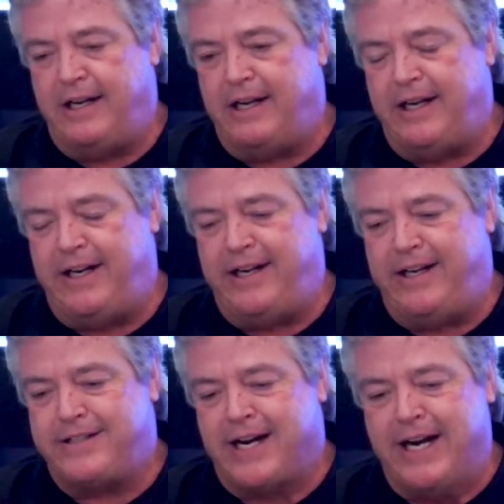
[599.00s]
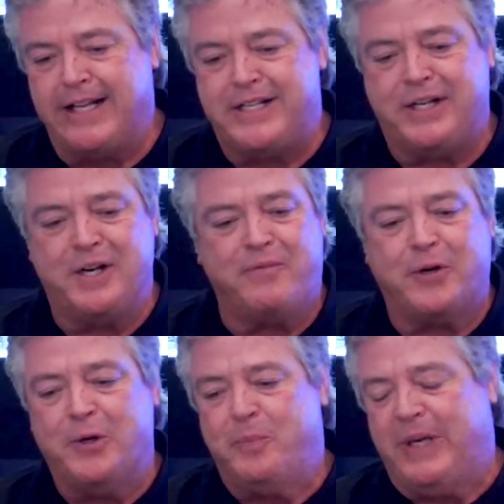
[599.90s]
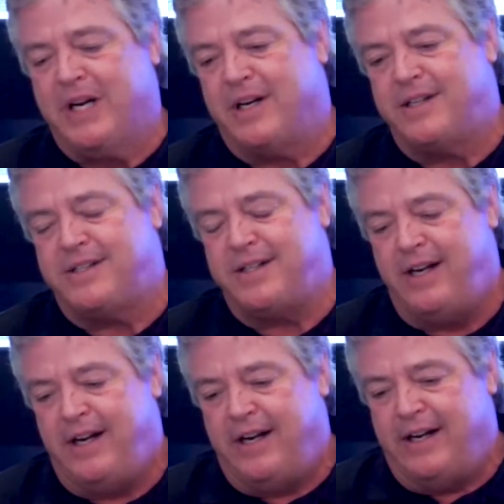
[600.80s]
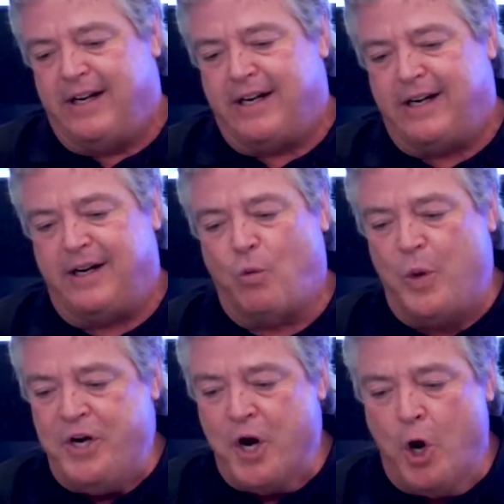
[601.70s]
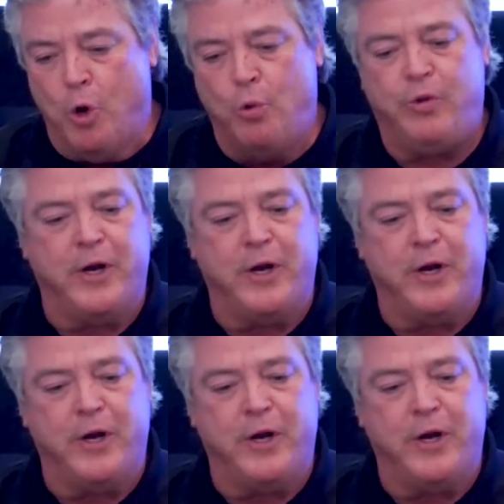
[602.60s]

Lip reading: it's highly significant because we know the